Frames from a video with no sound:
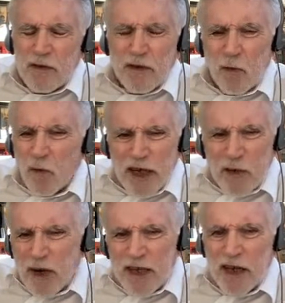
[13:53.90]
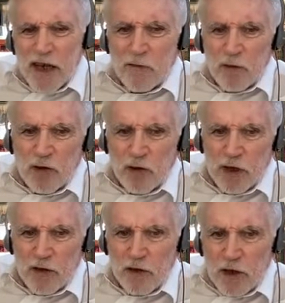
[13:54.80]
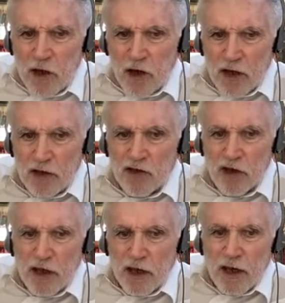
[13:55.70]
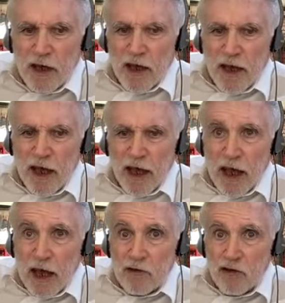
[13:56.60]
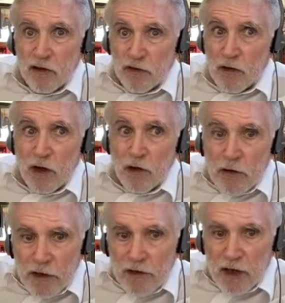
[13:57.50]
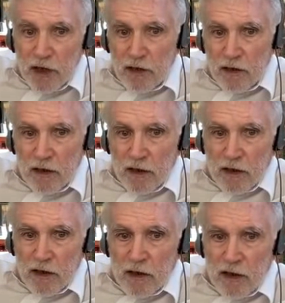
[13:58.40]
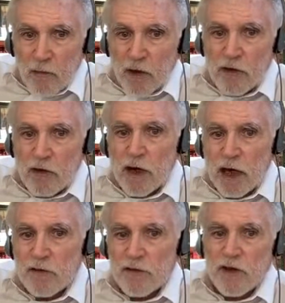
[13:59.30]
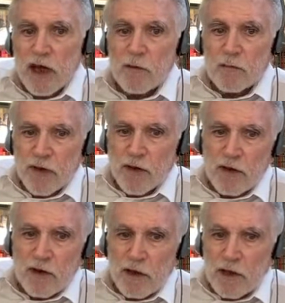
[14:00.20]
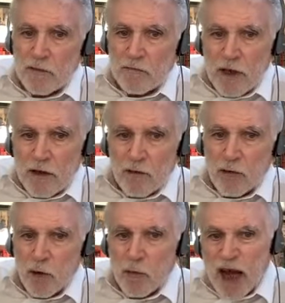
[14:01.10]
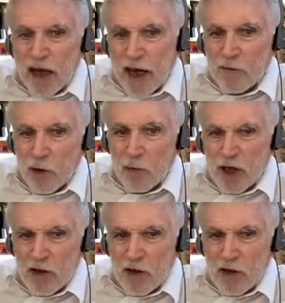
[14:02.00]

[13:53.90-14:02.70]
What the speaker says: you know, why didn't my dad ever try and go to college? And she said, oh, he did. He went to Ohio State, but they threw him out after he